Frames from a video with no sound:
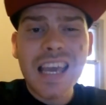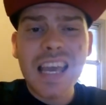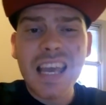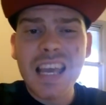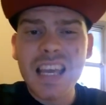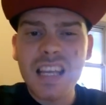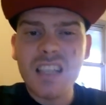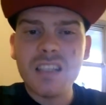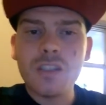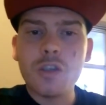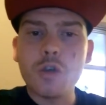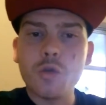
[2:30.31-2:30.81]

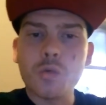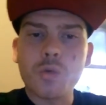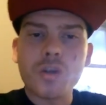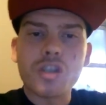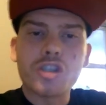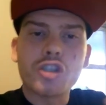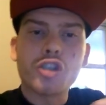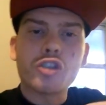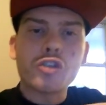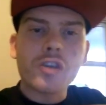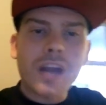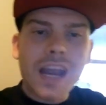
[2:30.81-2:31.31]
into
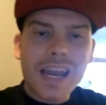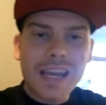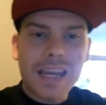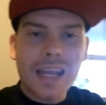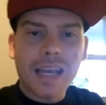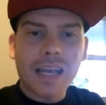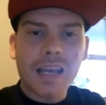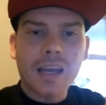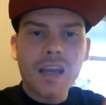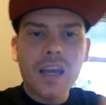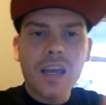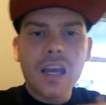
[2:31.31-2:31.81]

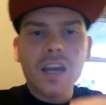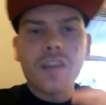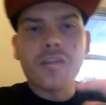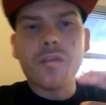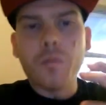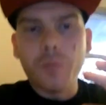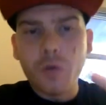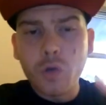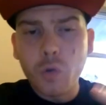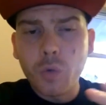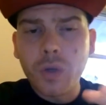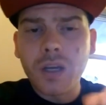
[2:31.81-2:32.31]
restraining
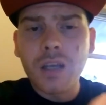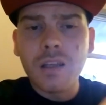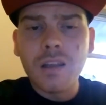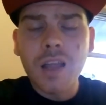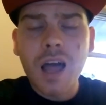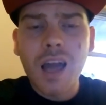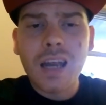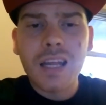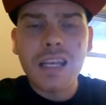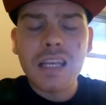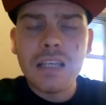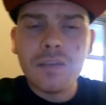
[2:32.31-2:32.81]
from doing a
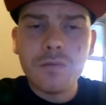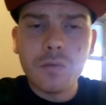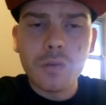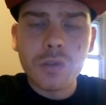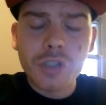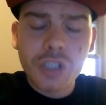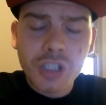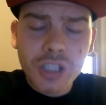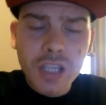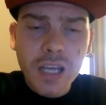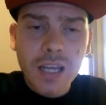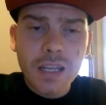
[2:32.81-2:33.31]
lot of evil
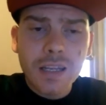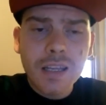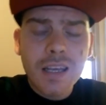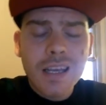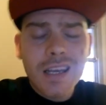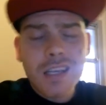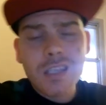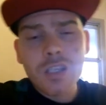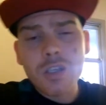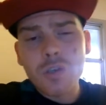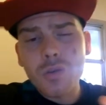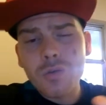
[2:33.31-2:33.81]
shit.
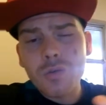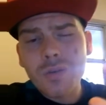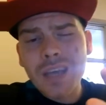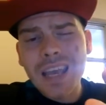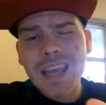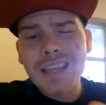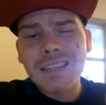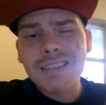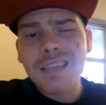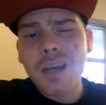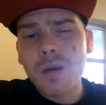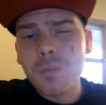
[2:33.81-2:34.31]
So you
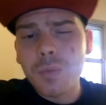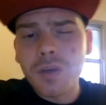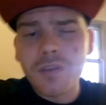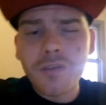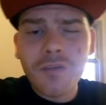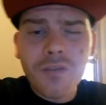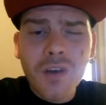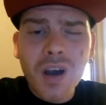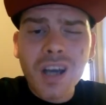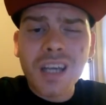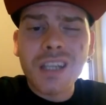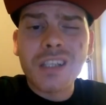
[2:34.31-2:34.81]
can't tell me
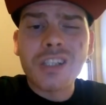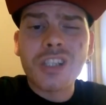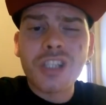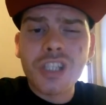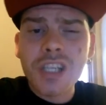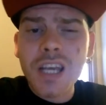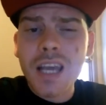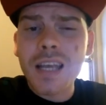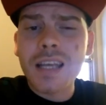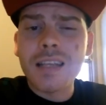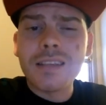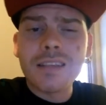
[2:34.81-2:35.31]
fucking
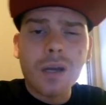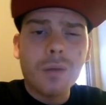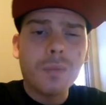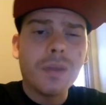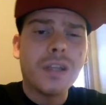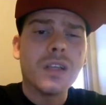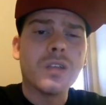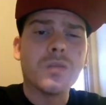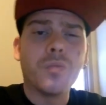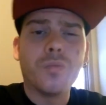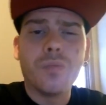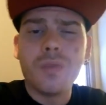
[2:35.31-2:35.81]
shit and tell
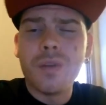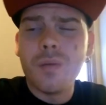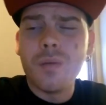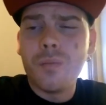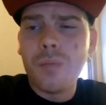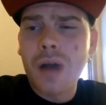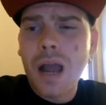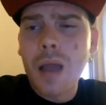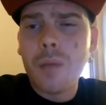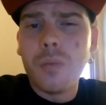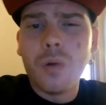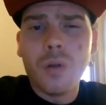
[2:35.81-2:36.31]
me that the
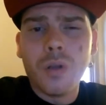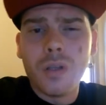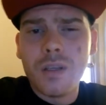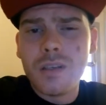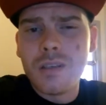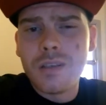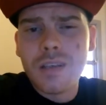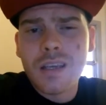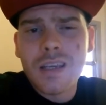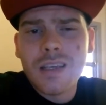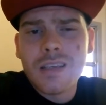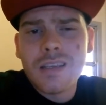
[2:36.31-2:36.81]
Bible
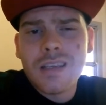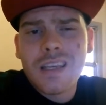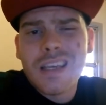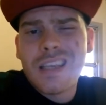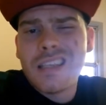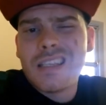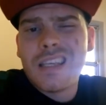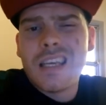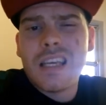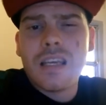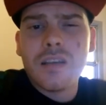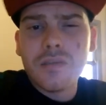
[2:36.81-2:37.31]

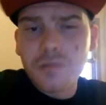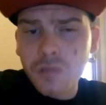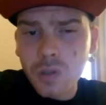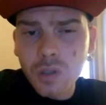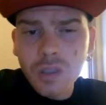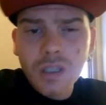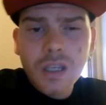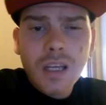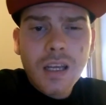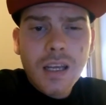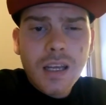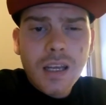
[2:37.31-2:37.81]
is
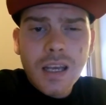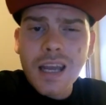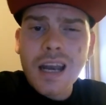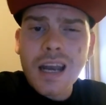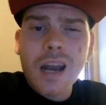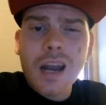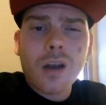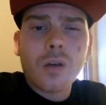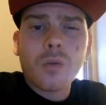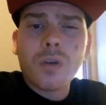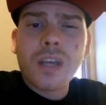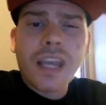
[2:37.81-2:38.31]
evil. And
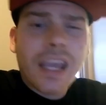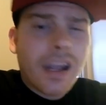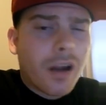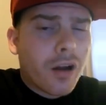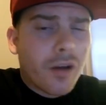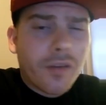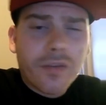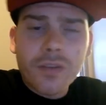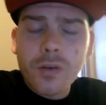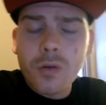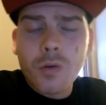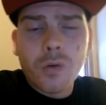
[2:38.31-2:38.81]
I don't care
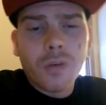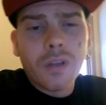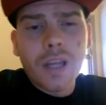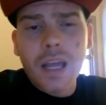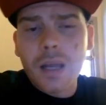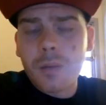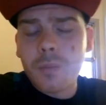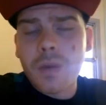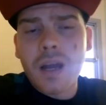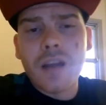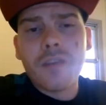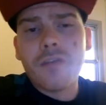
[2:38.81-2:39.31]
if you don't
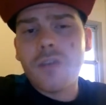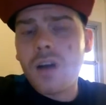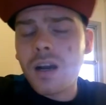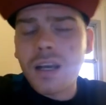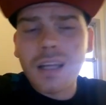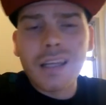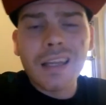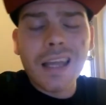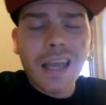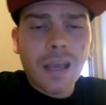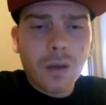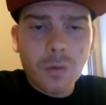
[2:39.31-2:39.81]
like my
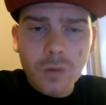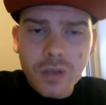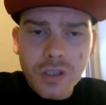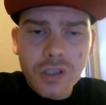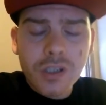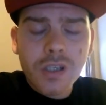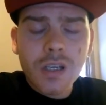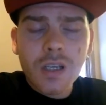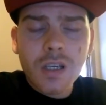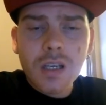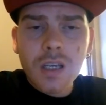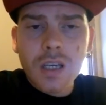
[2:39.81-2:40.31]
fucking language.
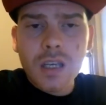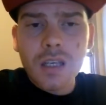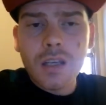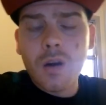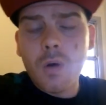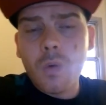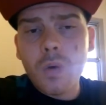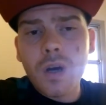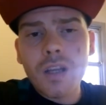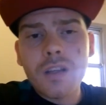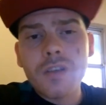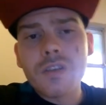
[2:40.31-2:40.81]
You know
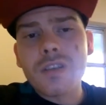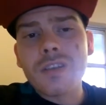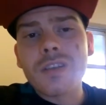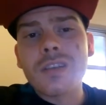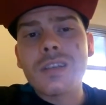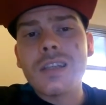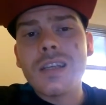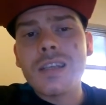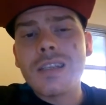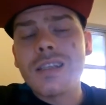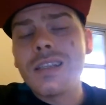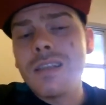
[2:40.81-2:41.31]
what? There's
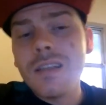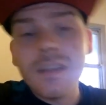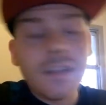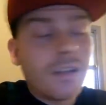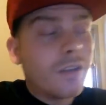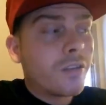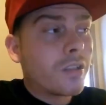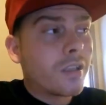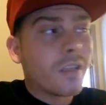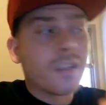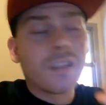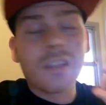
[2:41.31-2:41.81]

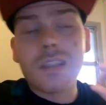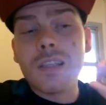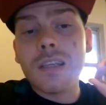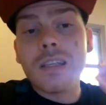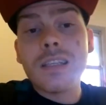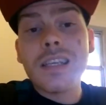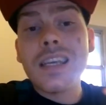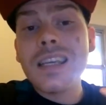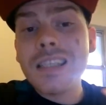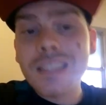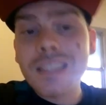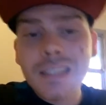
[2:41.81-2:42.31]
a
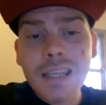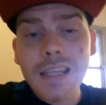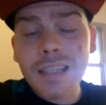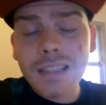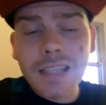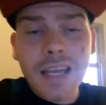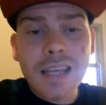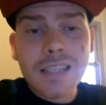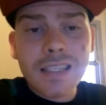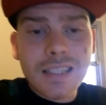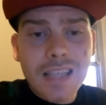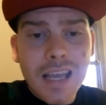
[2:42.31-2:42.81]
statistic
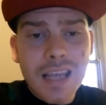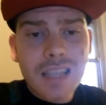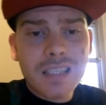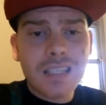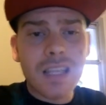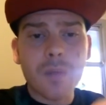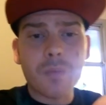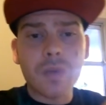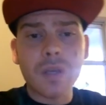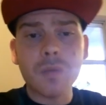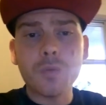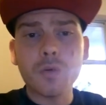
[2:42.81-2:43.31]
that says
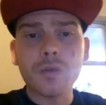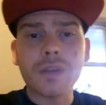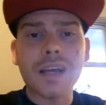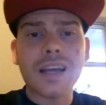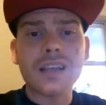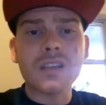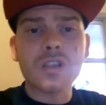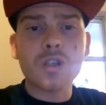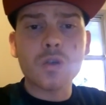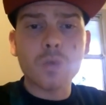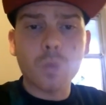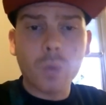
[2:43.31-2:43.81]
that people
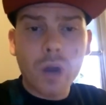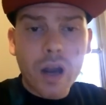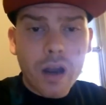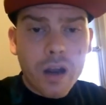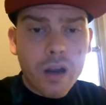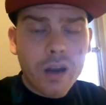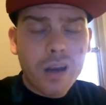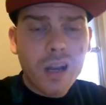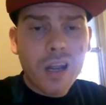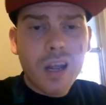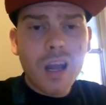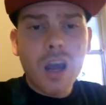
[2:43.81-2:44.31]
that
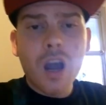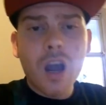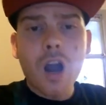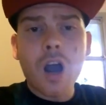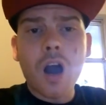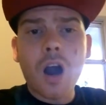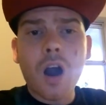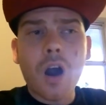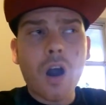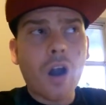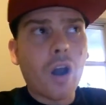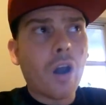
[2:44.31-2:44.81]
swear
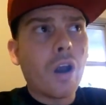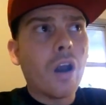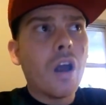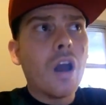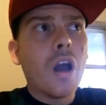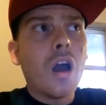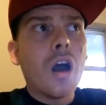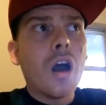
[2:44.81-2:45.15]
are